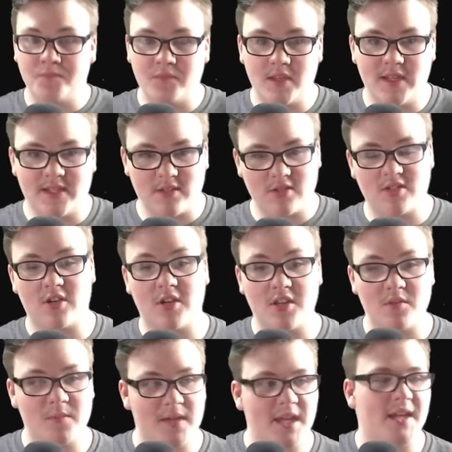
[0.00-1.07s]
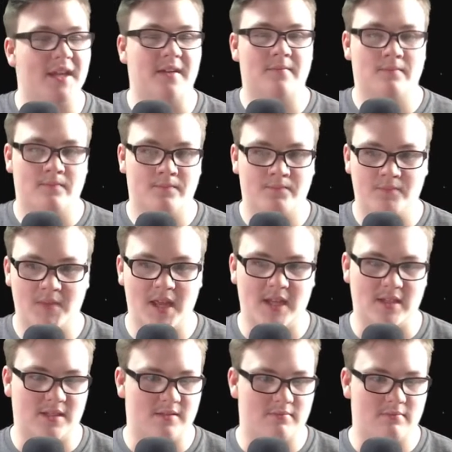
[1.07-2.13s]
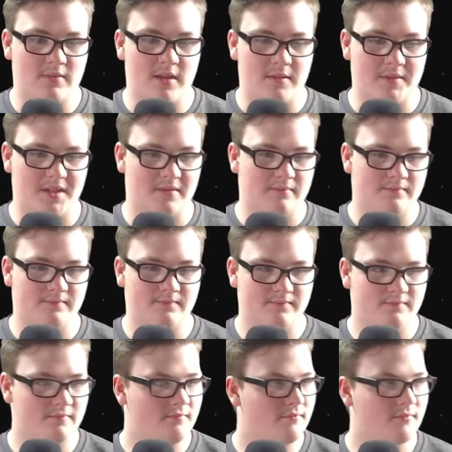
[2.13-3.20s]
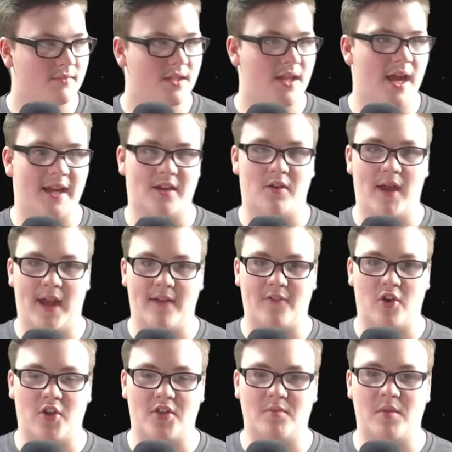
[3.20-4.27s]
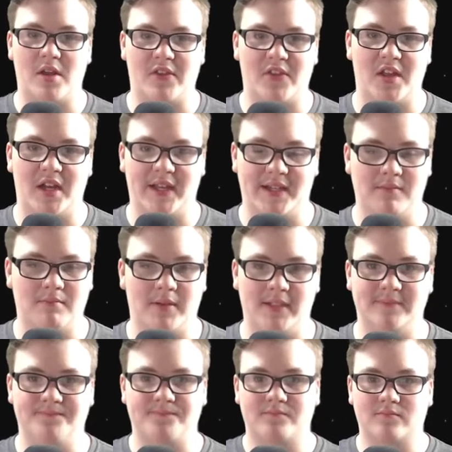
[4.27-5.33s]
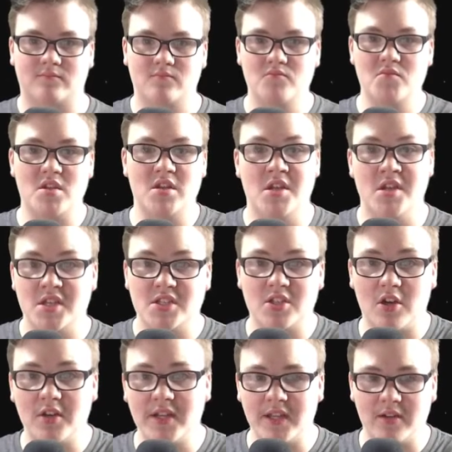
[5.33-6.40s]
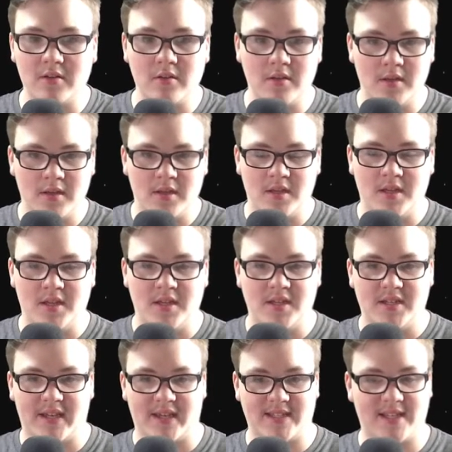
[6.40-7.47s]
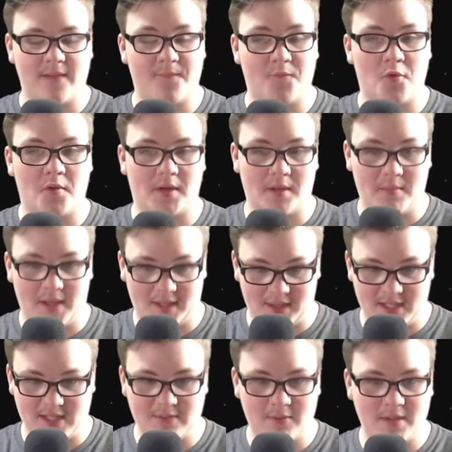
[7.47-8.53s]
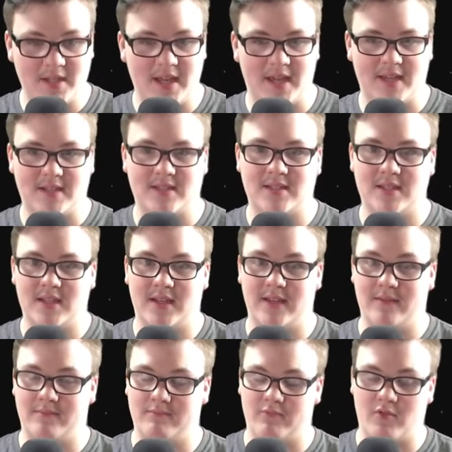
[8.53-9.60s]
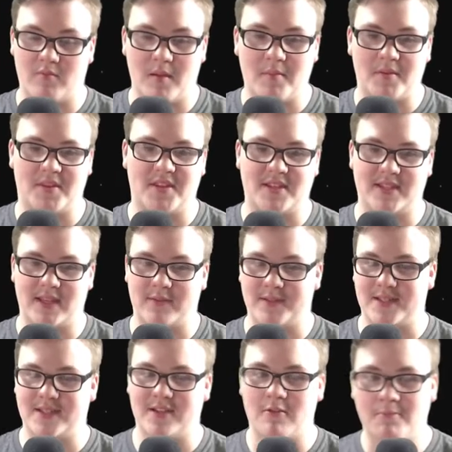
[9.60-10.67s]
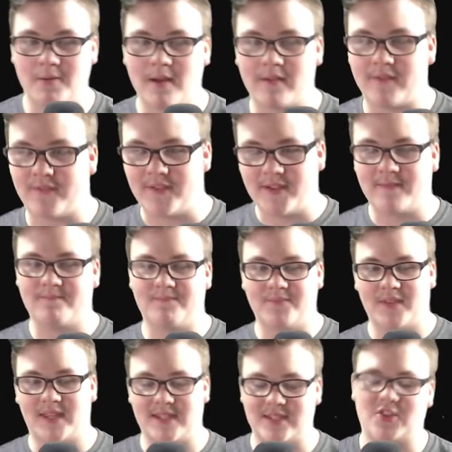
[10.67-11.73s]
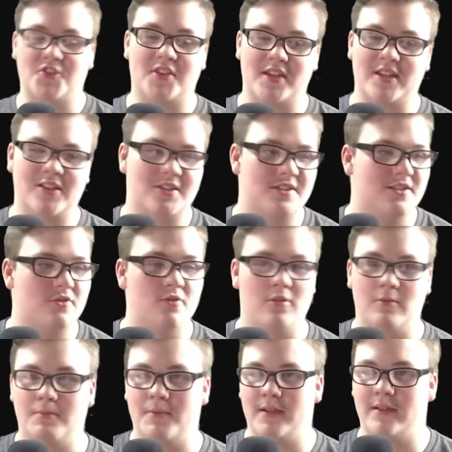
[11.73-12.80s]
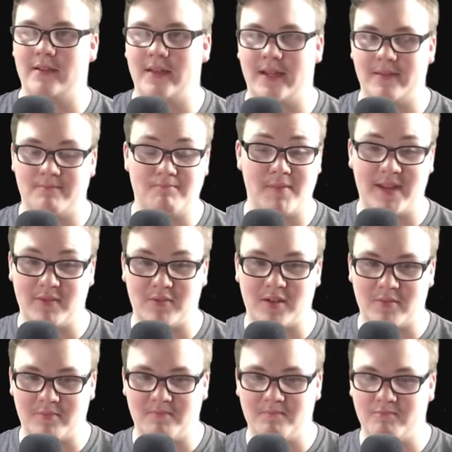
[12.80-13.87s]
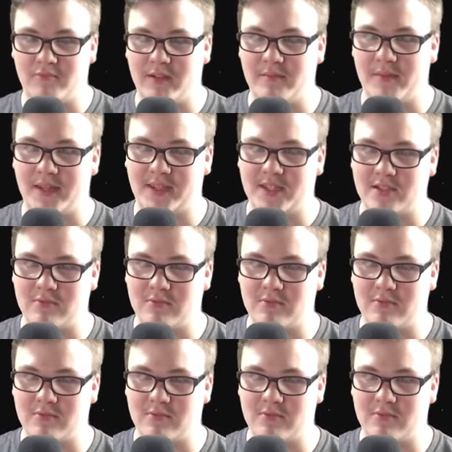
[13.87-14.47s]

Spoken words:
is I'll start at the beginning. And, I mean, I don't have all of them online, but start here. Take a step forward. I make this one next. I remember this. I was so proud of it. I still think it looks cool, but I may want to remake this